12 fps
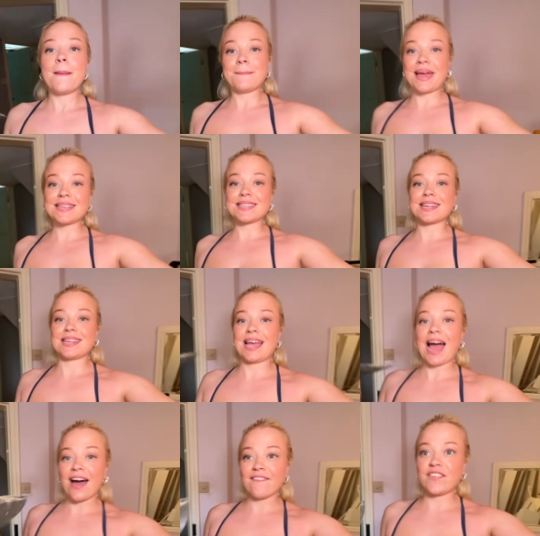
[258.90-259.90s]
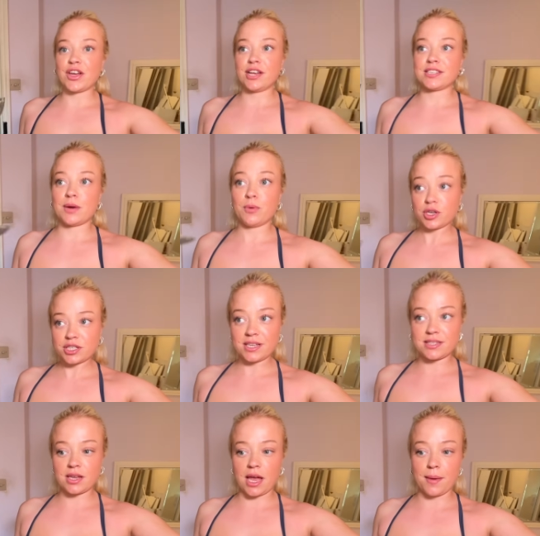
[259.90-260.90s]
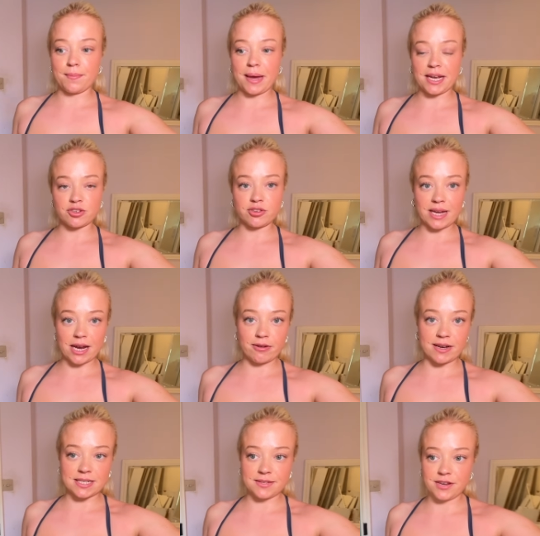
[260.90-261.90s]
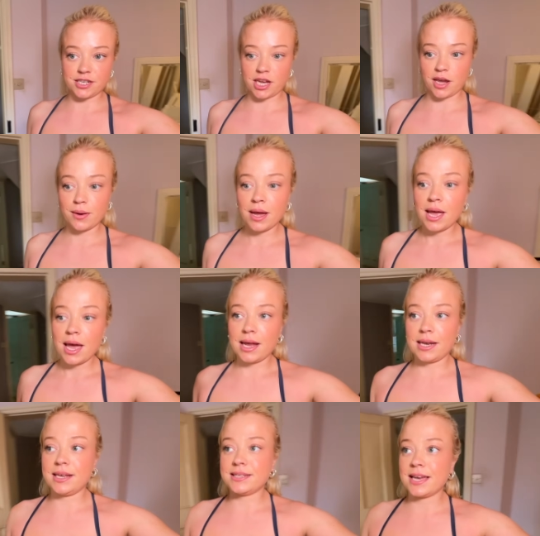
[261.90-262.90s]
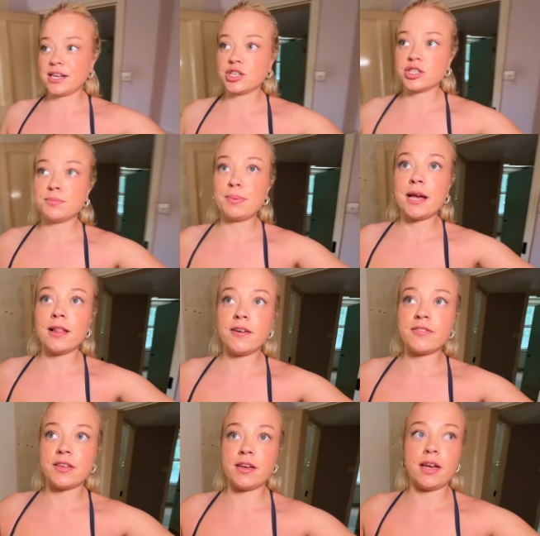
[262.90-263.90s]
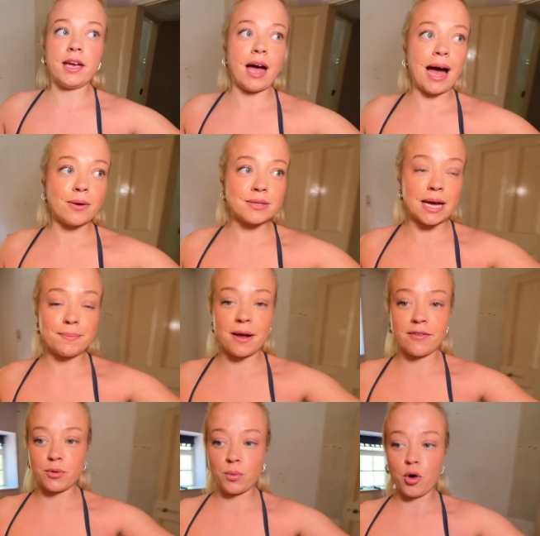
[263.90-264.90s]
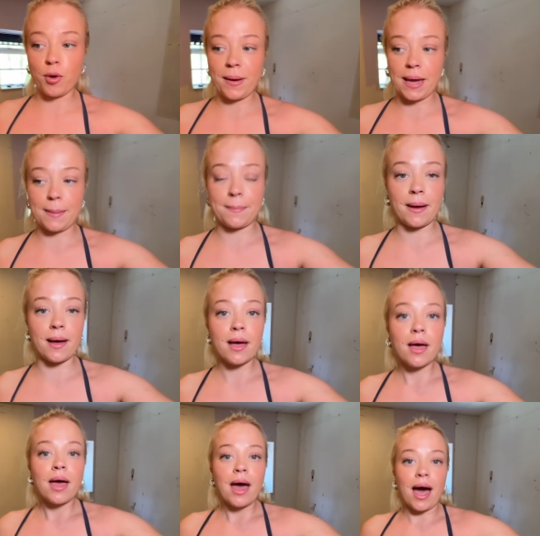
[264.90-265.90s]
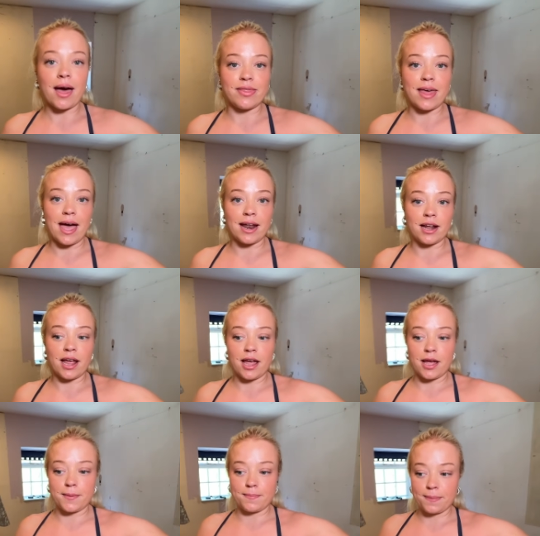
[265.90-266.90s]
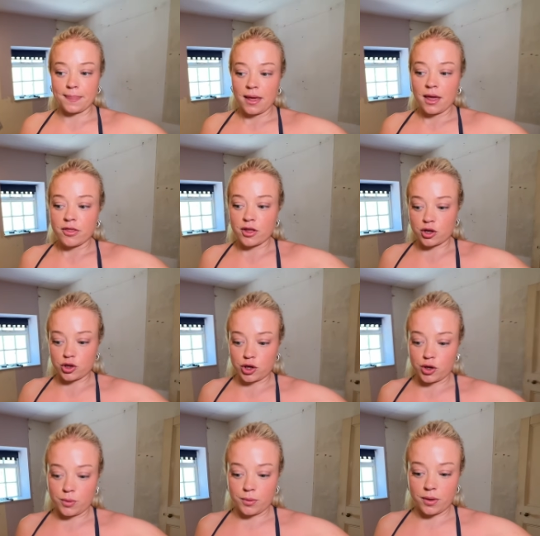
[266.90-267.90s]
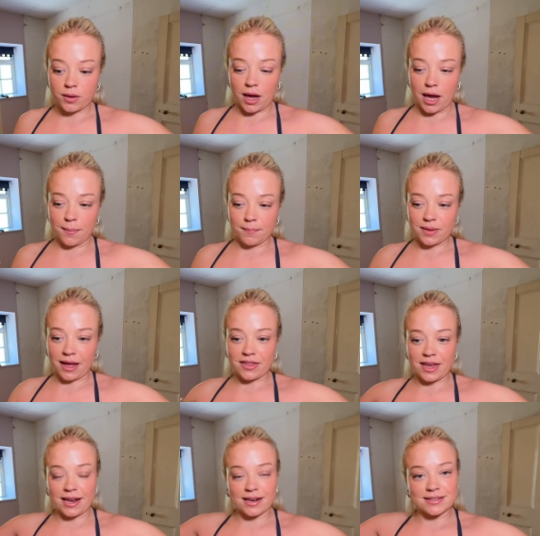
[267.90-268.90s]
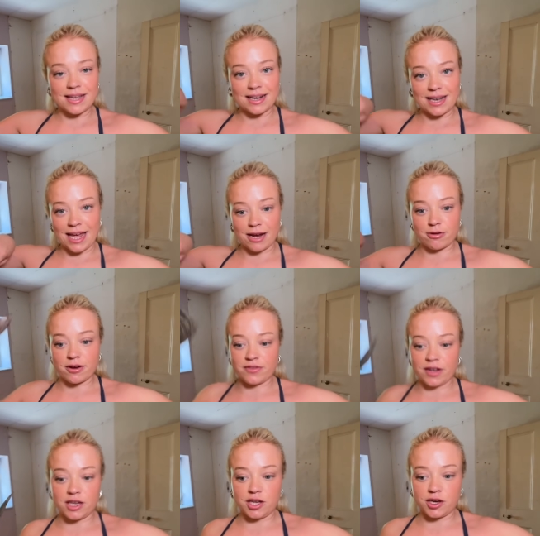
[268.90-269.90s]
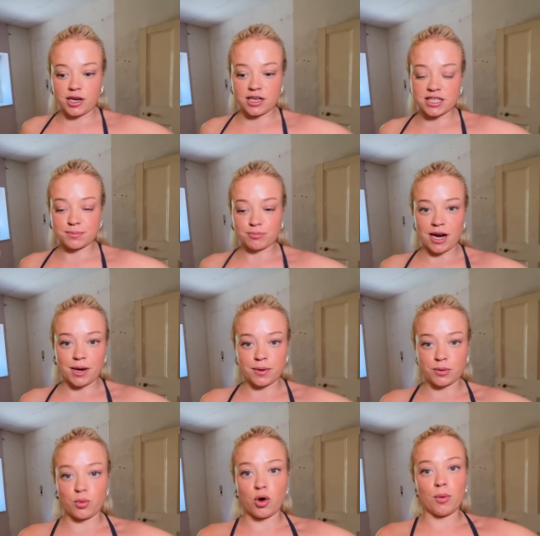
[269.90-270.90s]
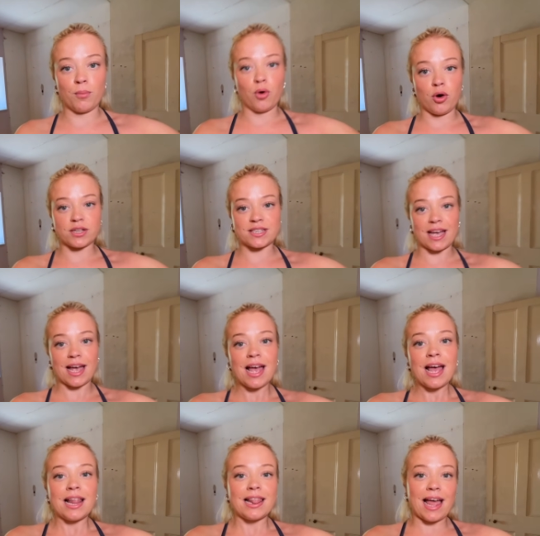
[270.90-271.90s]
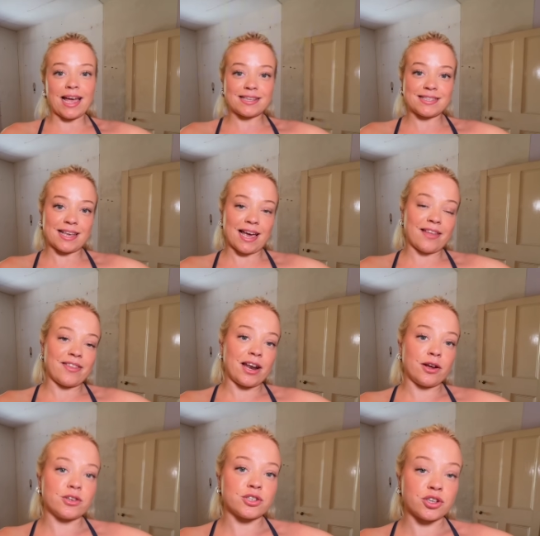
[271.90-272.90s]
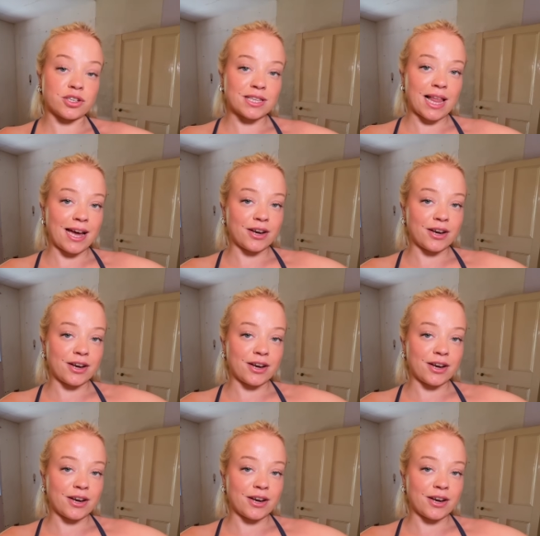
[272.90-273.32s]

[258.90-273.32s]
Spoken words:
Basically, at first, I watched this painter and decorator's video, and he said you just peel off the outside bit of the wallpaper, and then the glue, like the inside layer of it, you can spray with warm water, let it sit, and then it should slide